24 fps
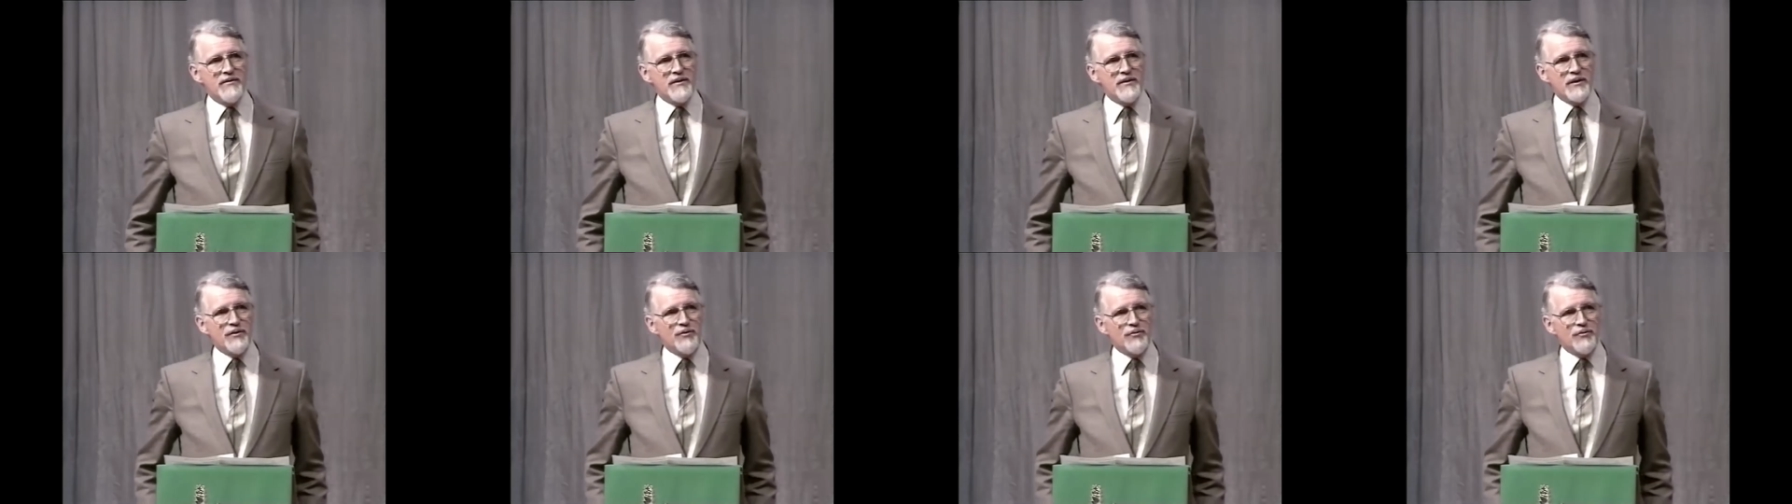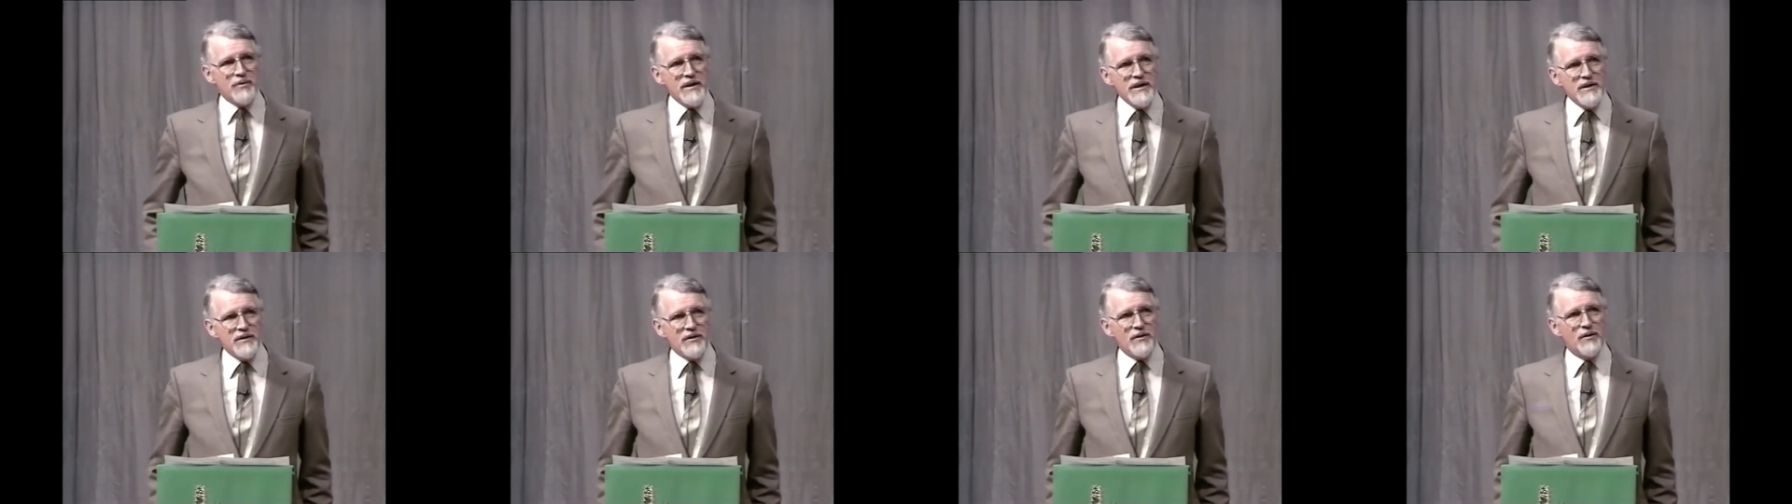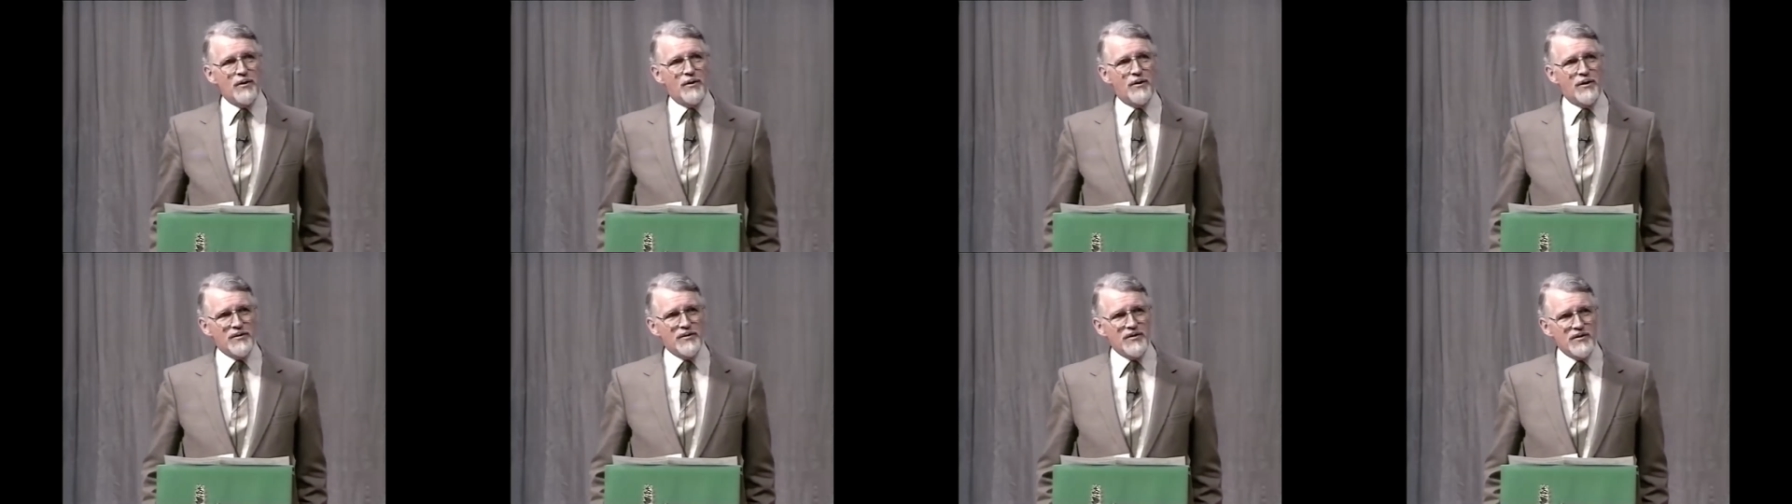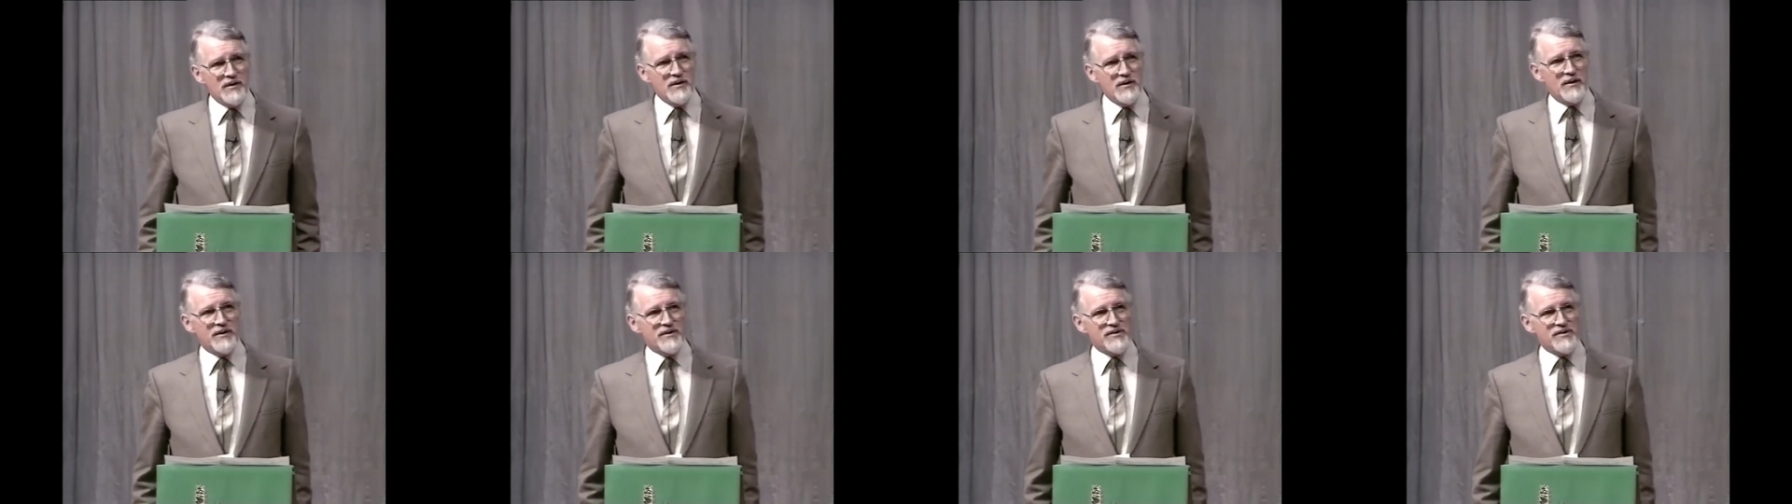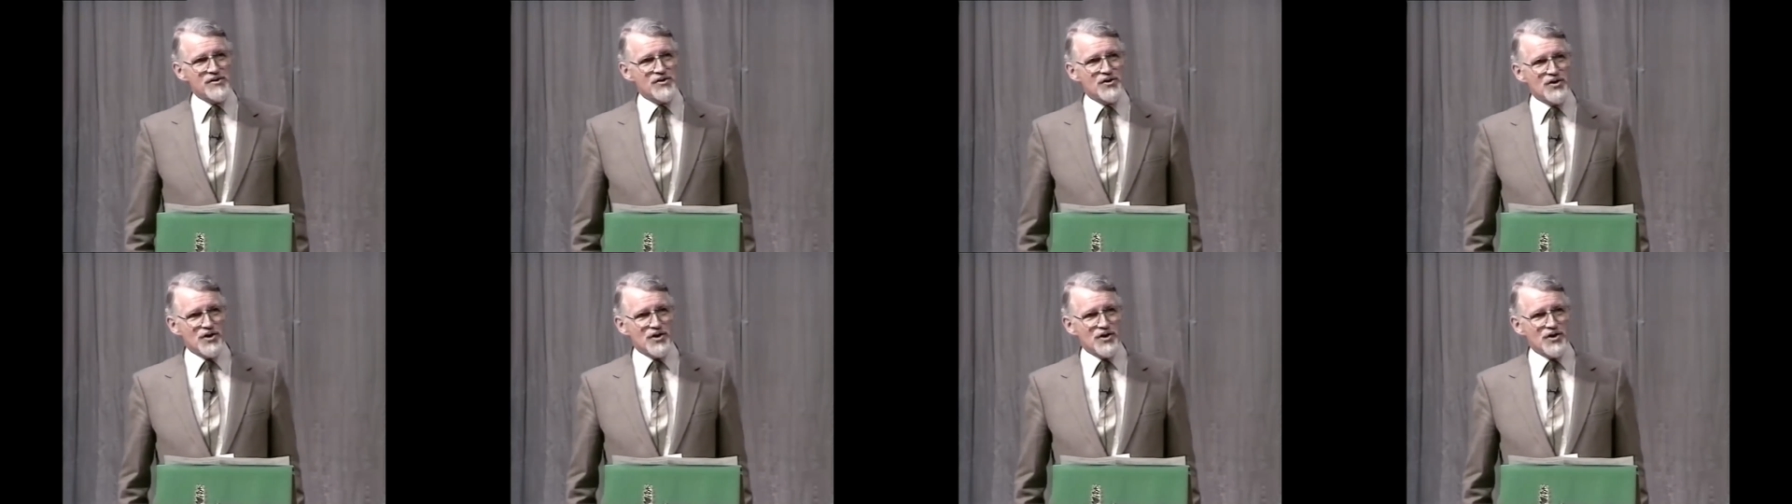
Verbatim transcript: the Greek Orthodox